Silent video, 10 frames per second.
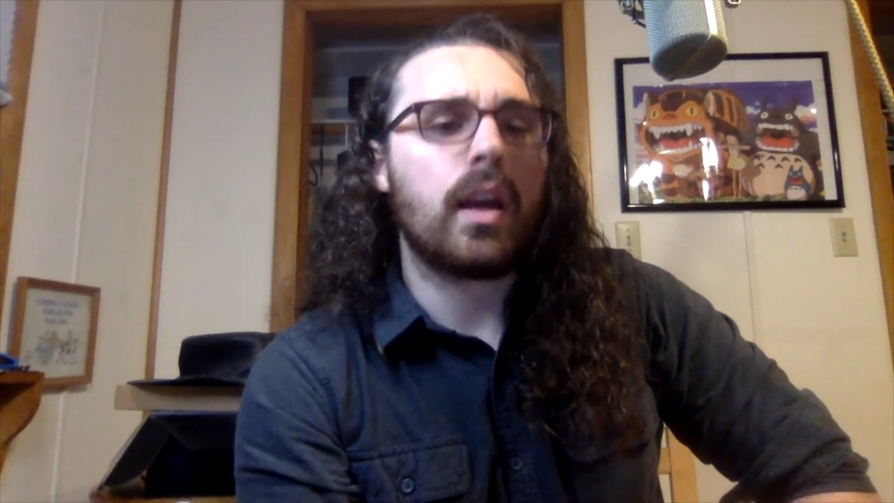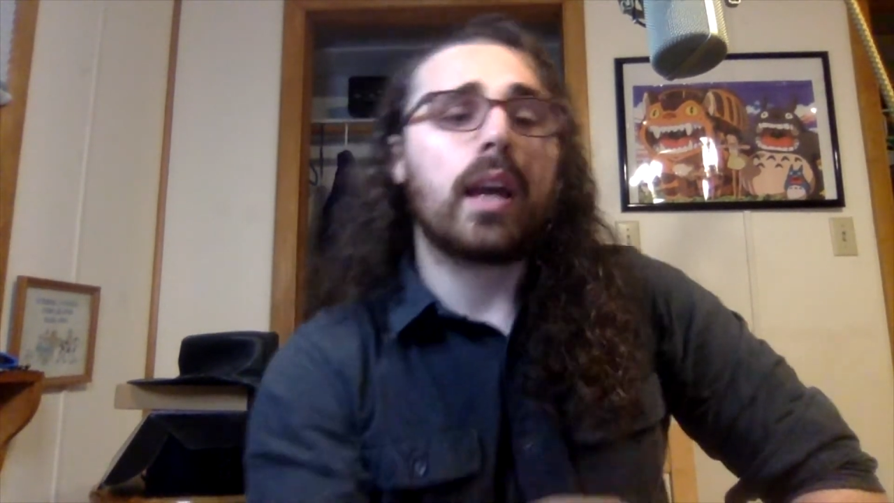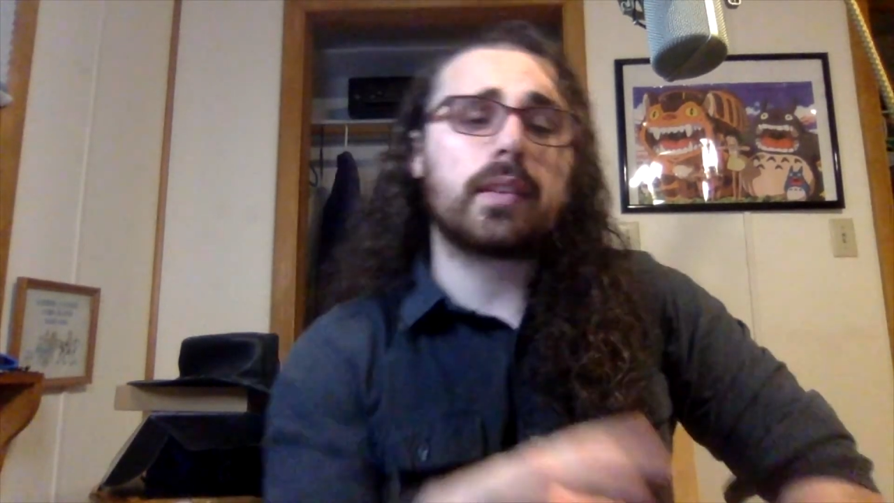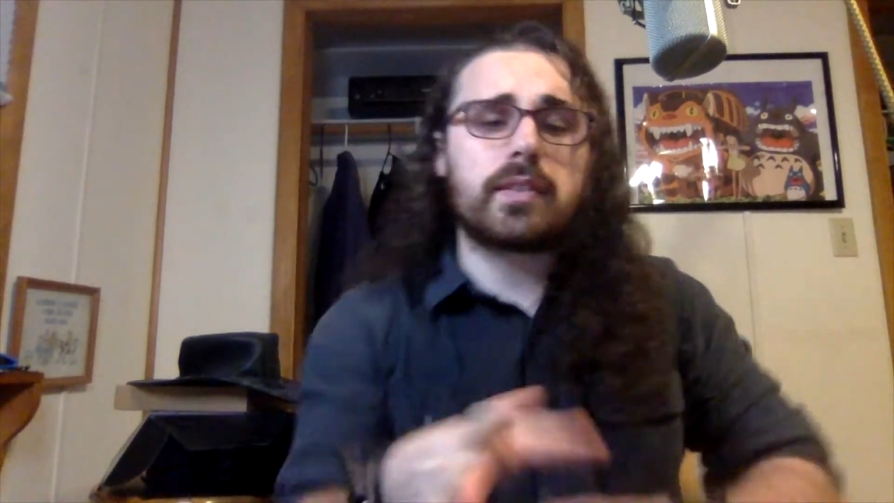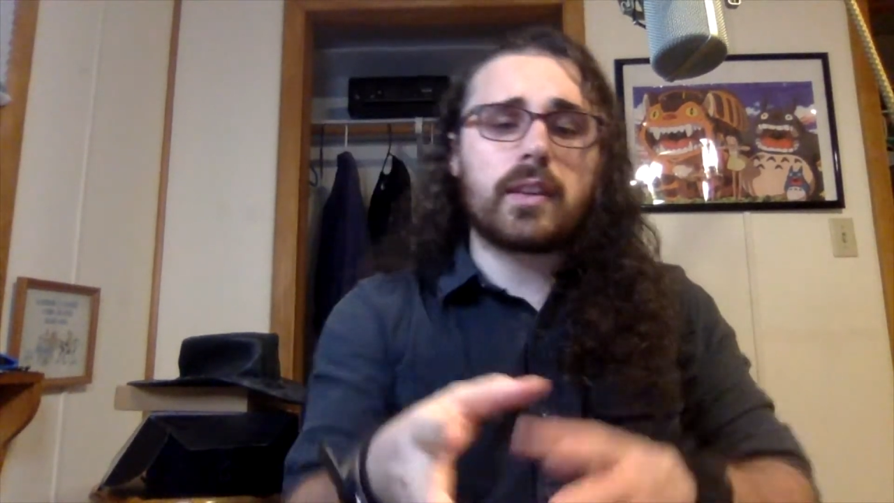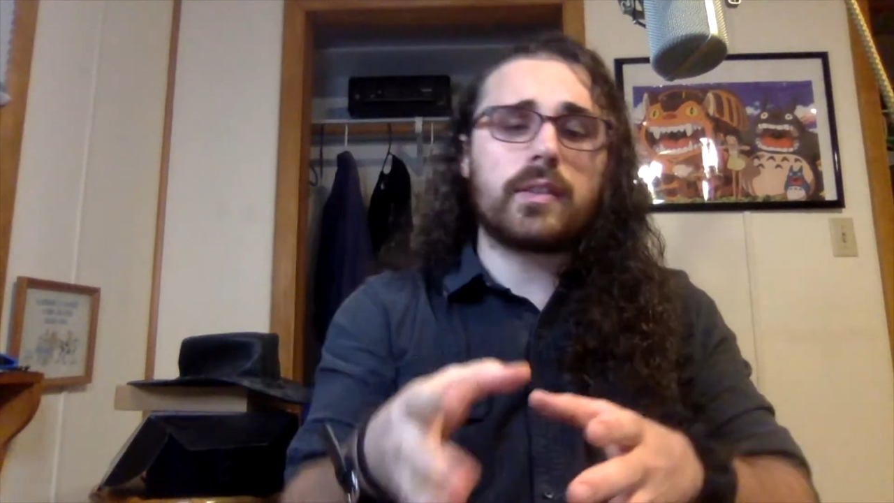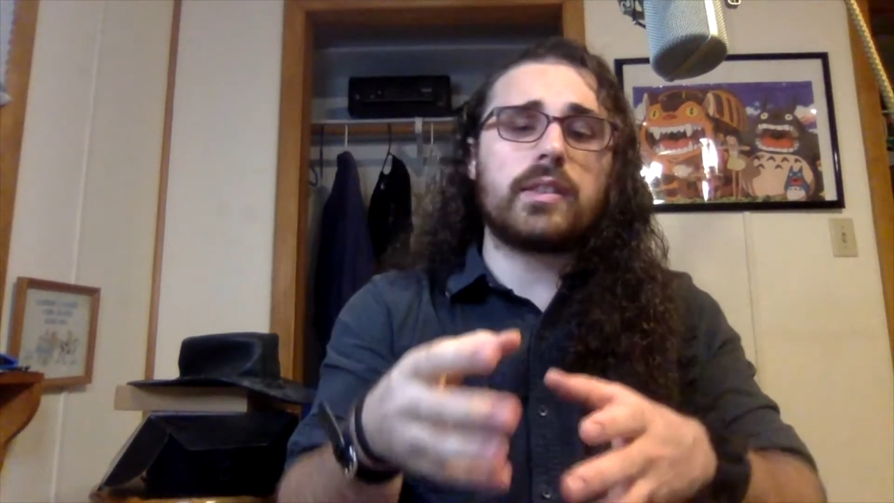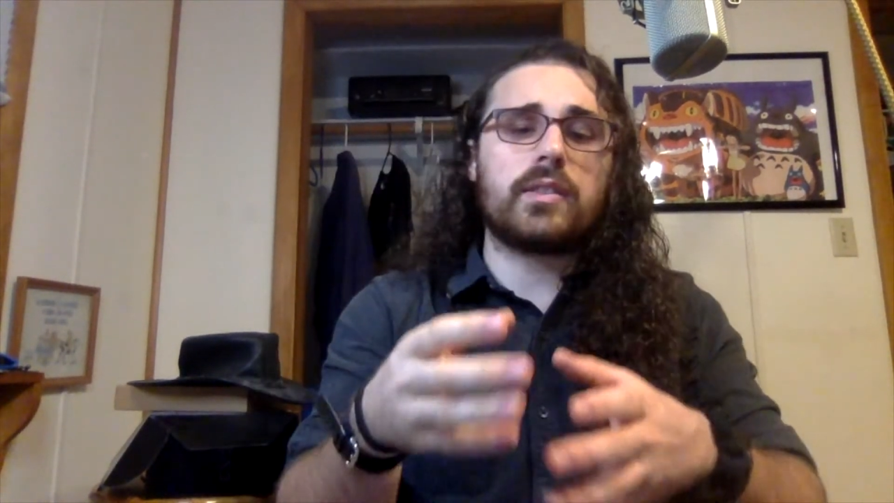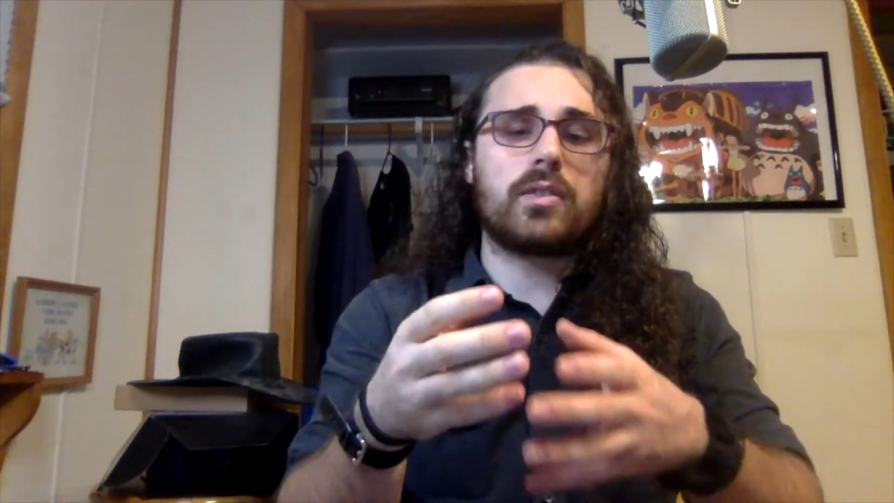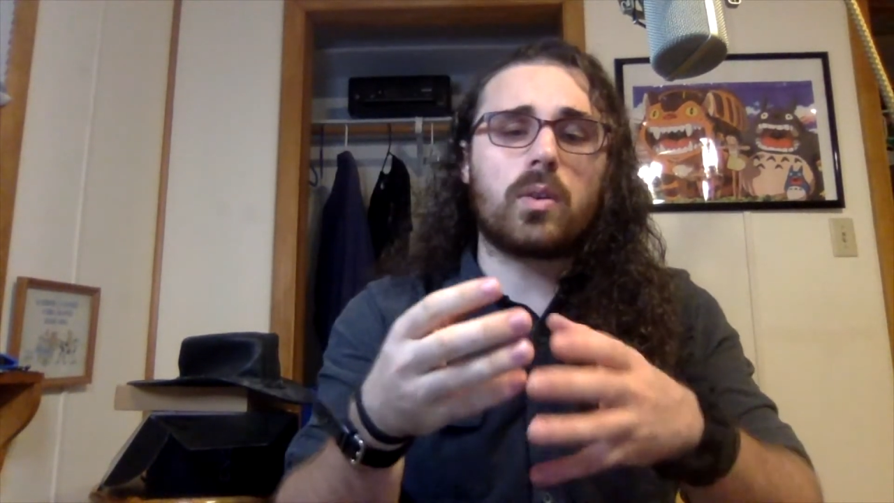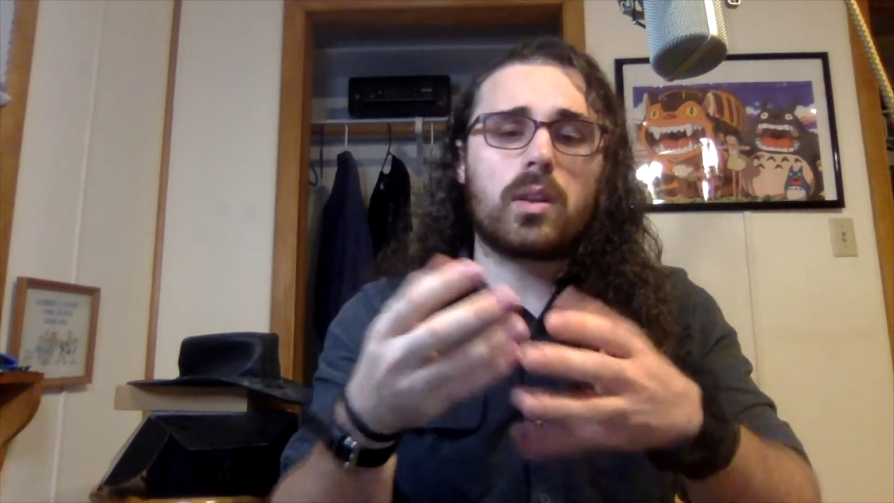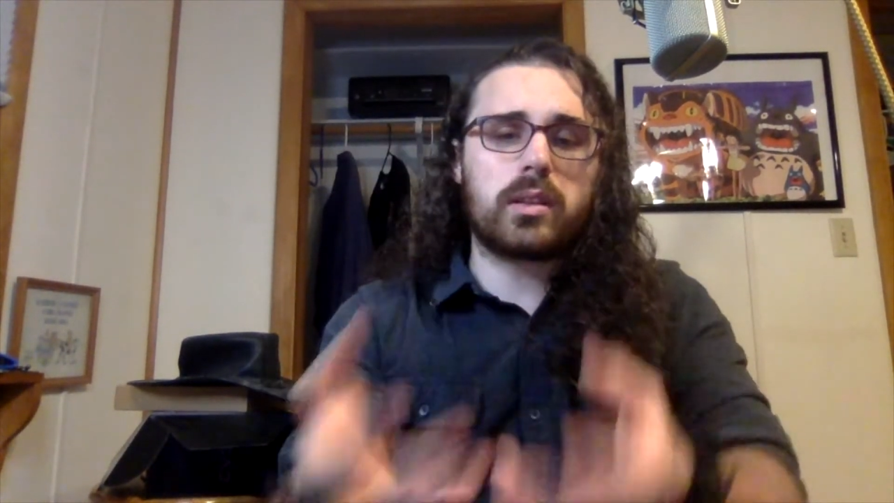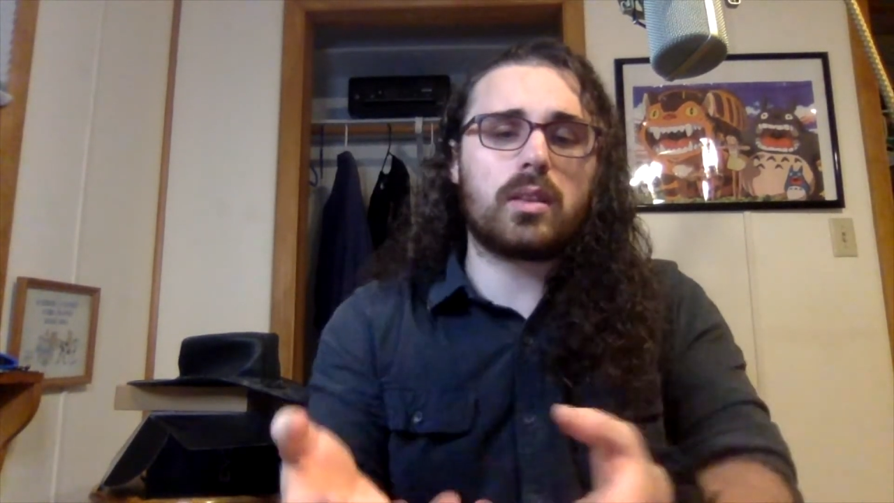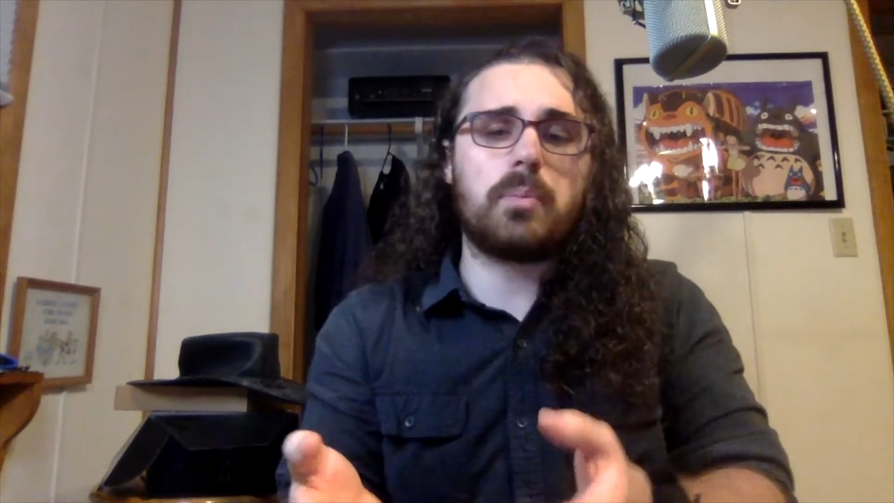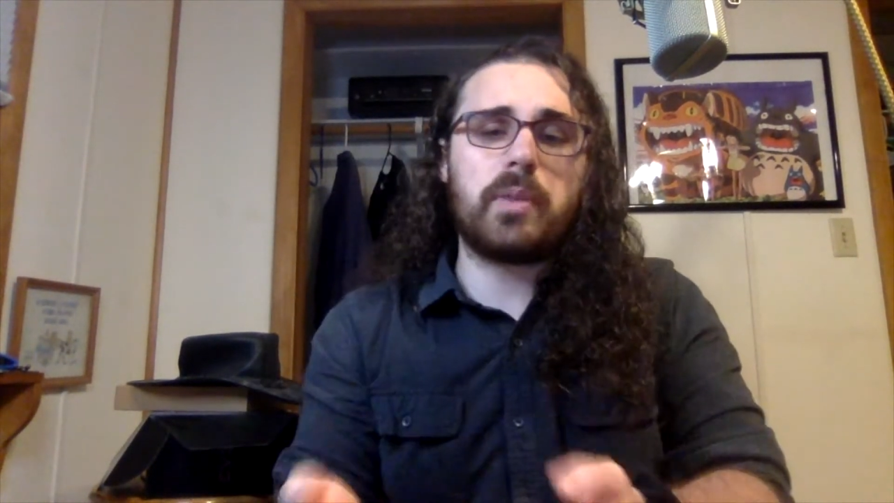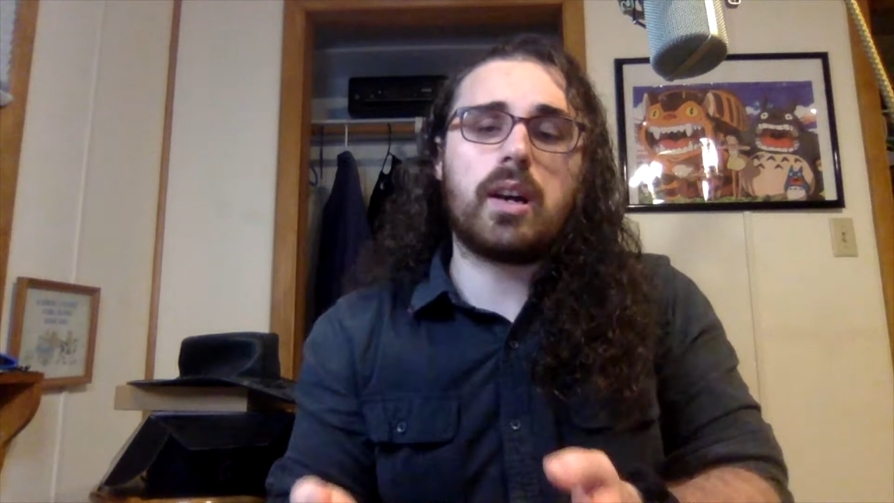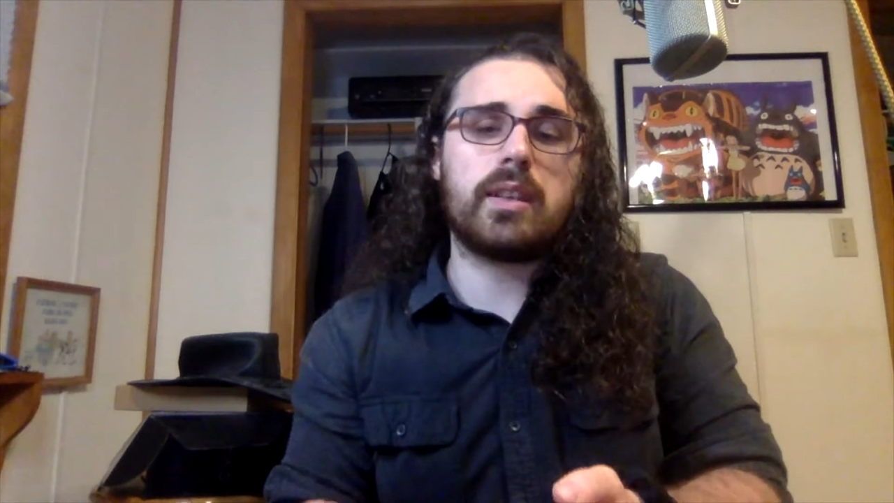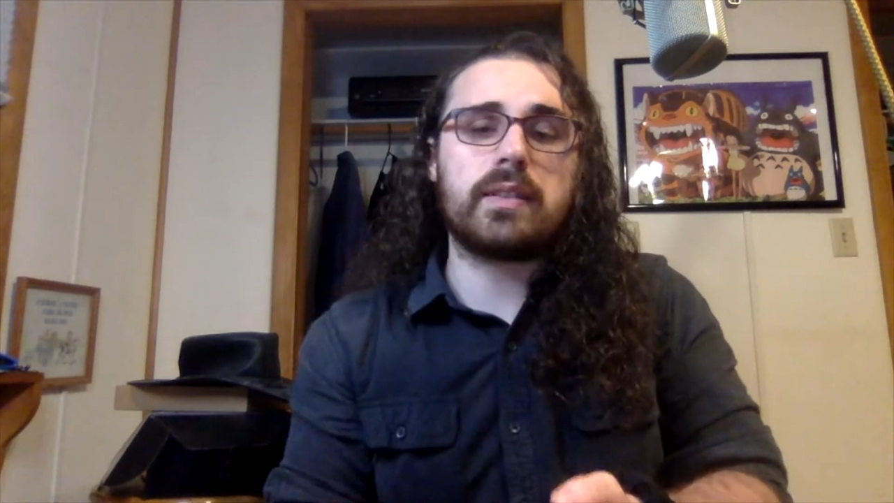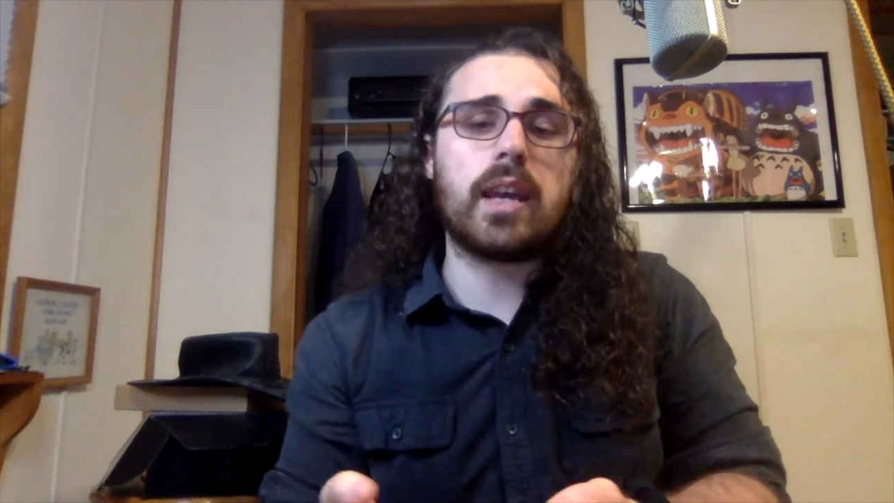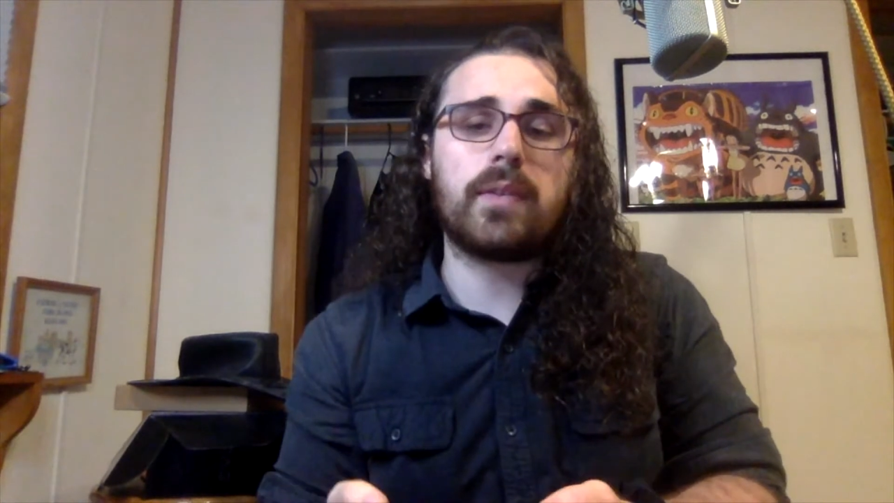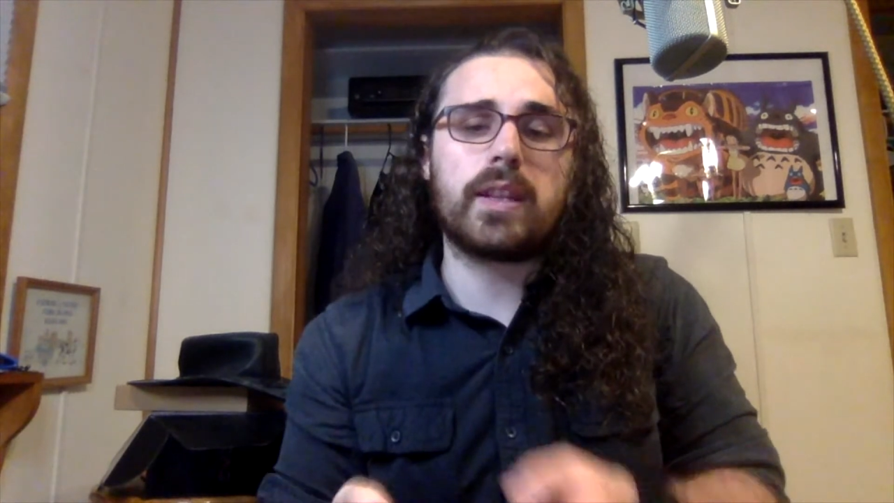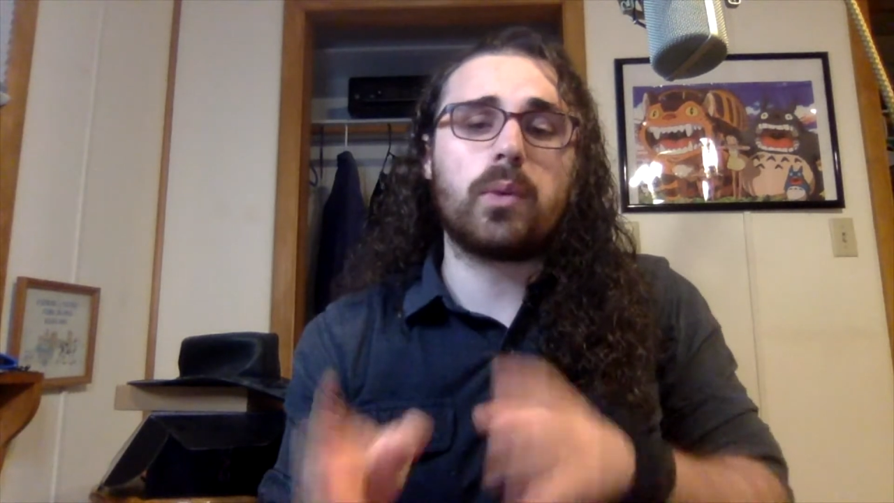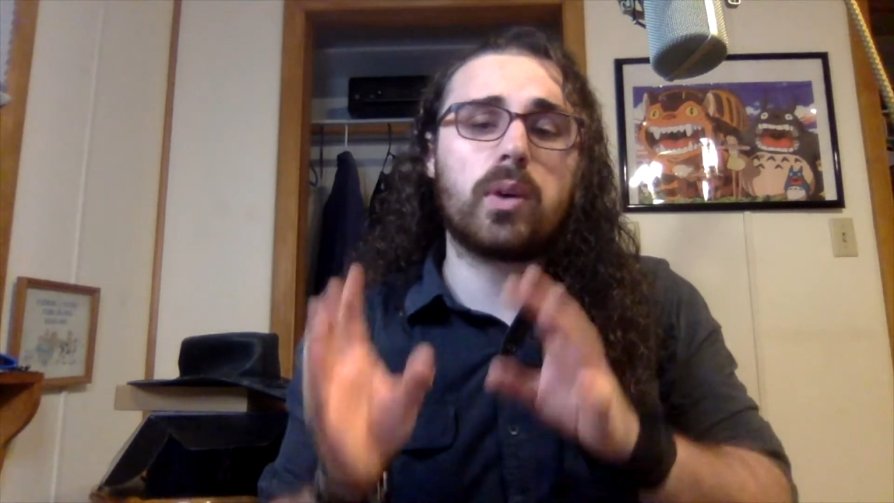It's a series that is so clearly beyond saving that